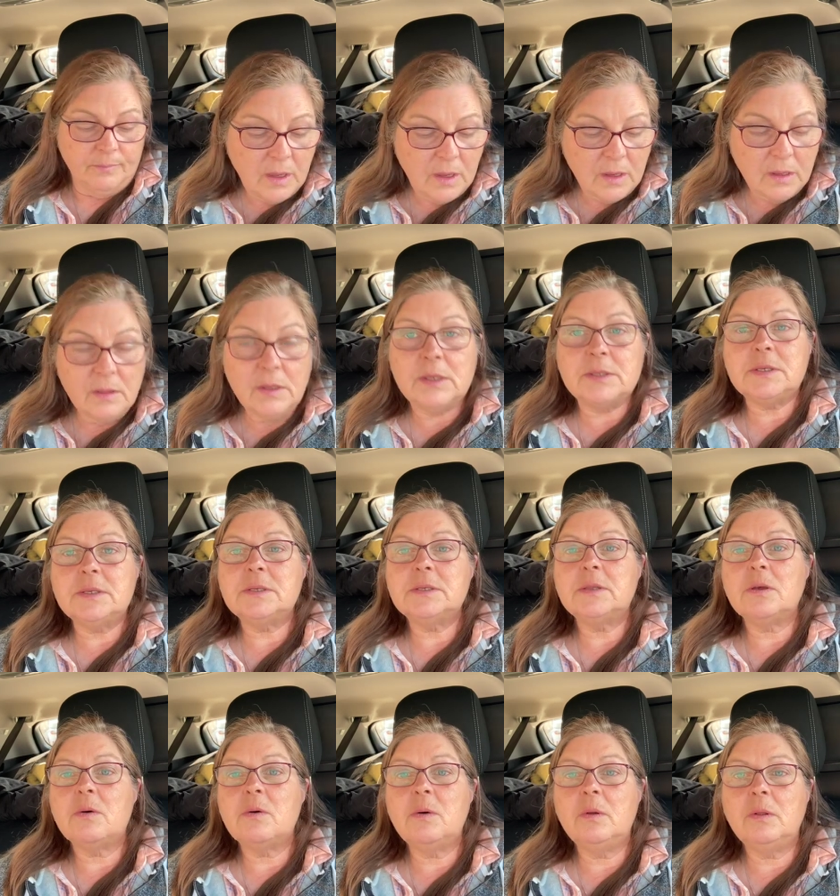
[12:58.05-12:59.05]
And this is
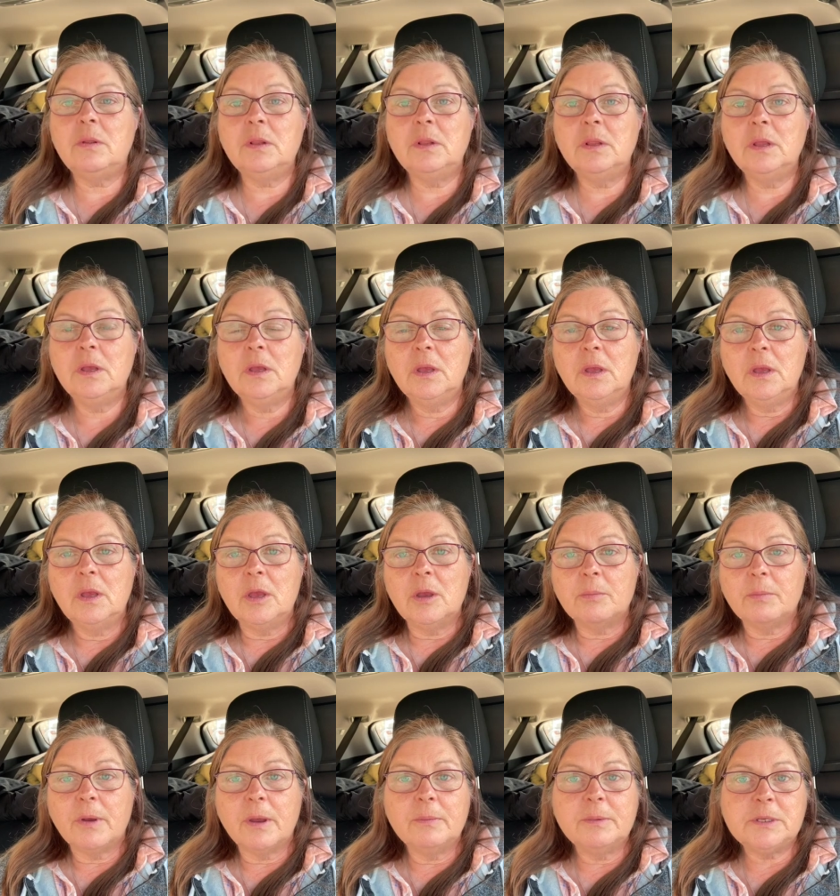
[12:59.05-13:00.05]
the whole
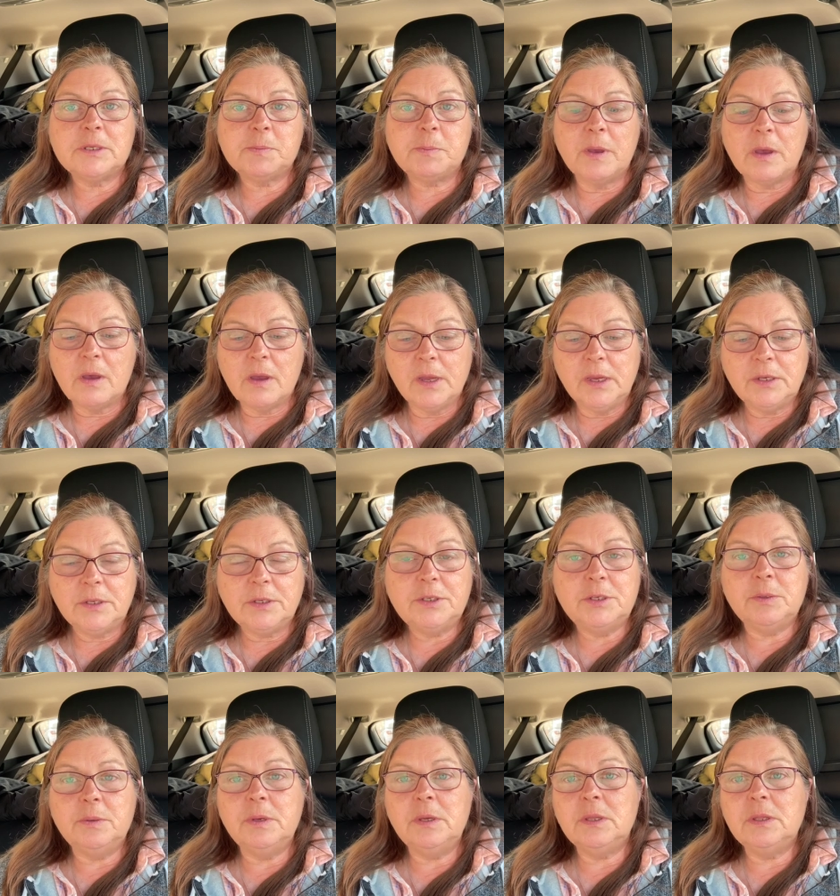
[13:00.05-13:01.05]
premise behind
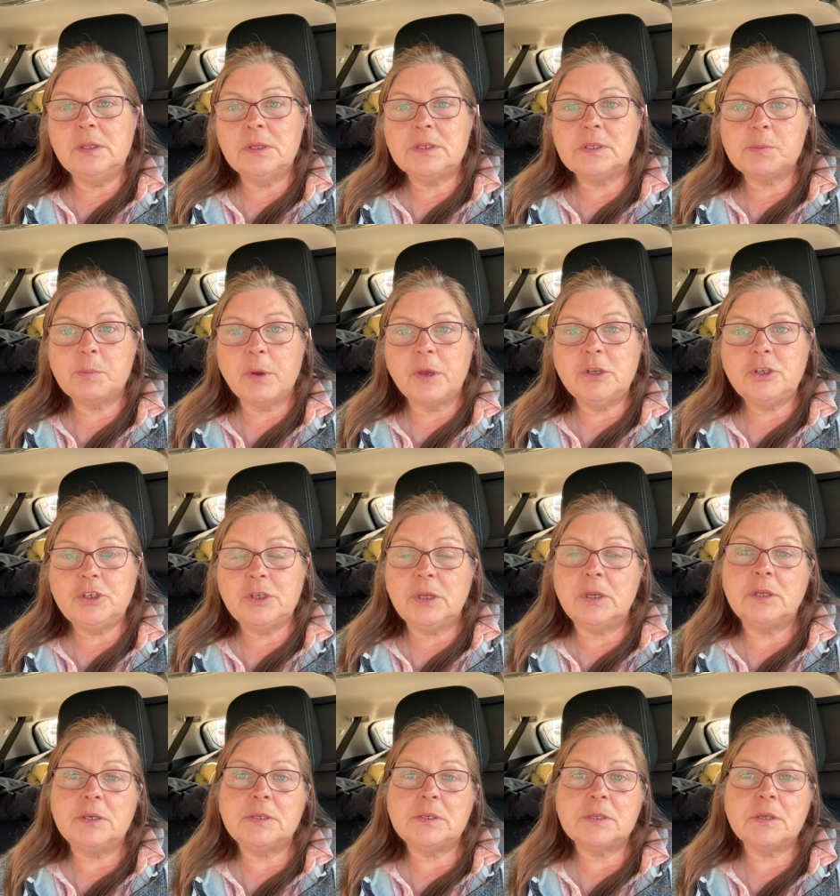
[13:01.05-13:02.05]
doing this spreadsheet
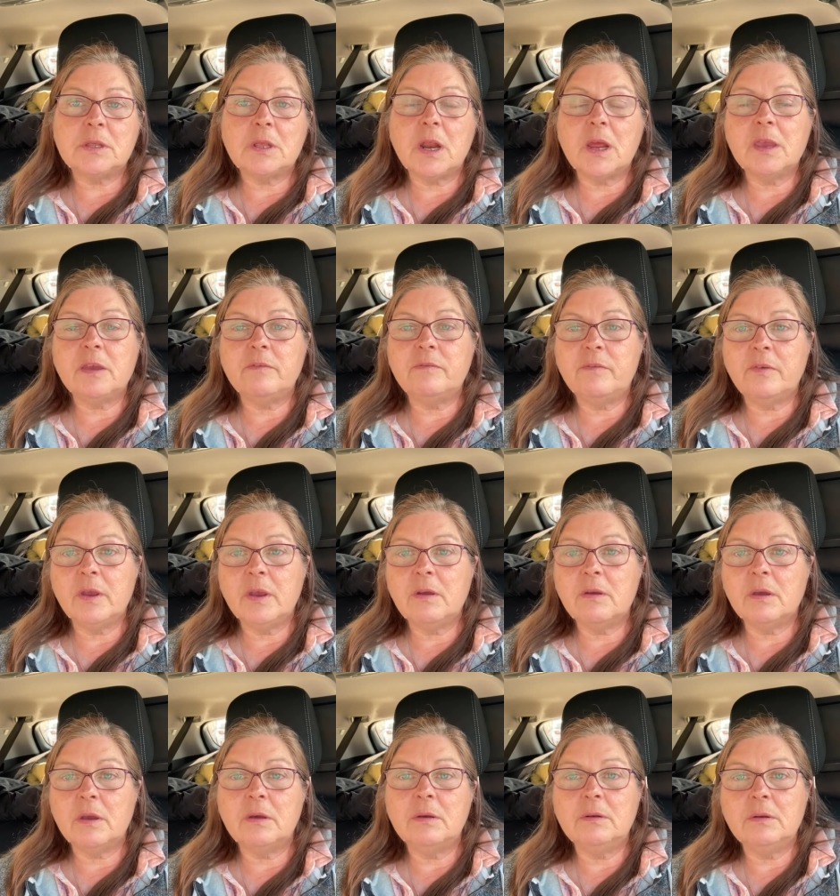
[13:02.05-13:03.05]
is so that I can
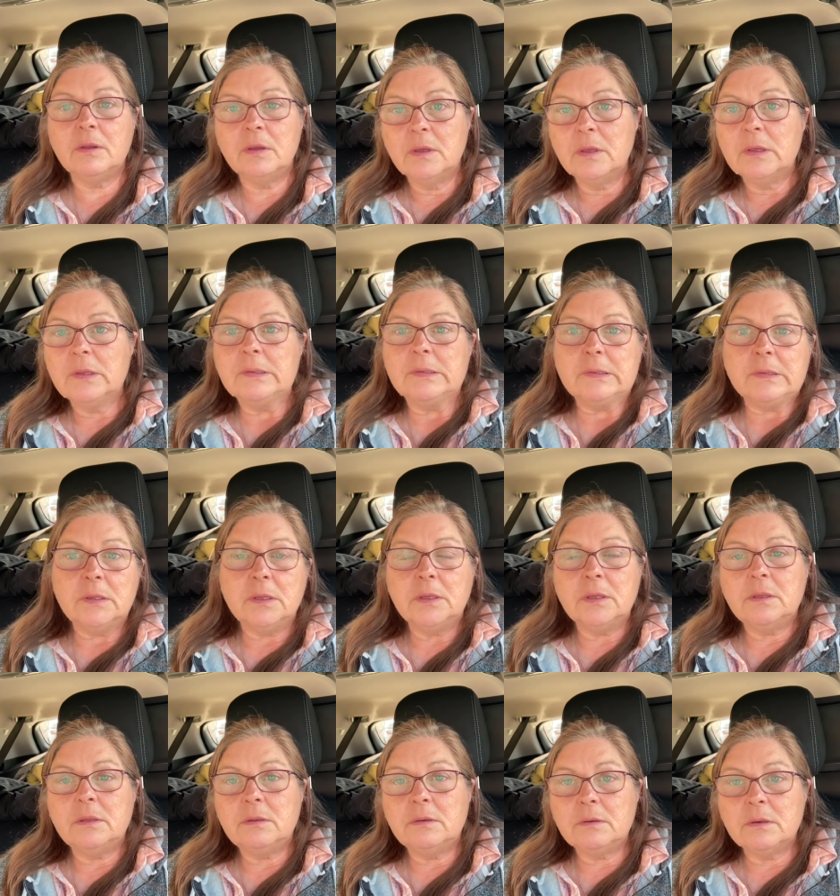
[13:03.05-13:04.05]
figure out,
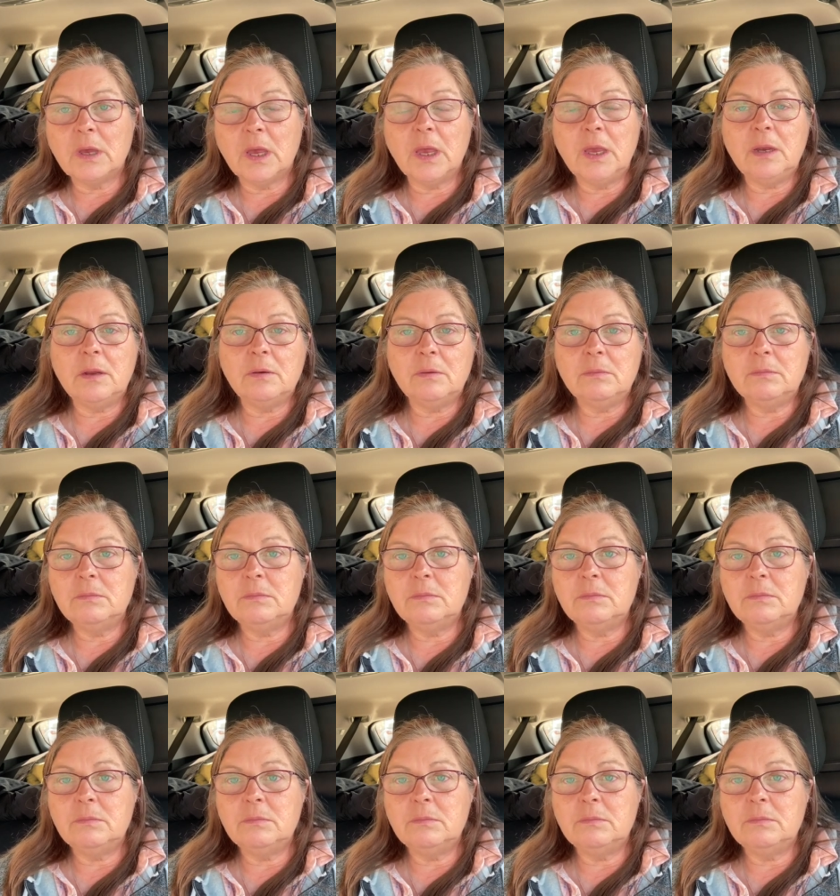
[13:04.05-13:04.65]
you know, kind of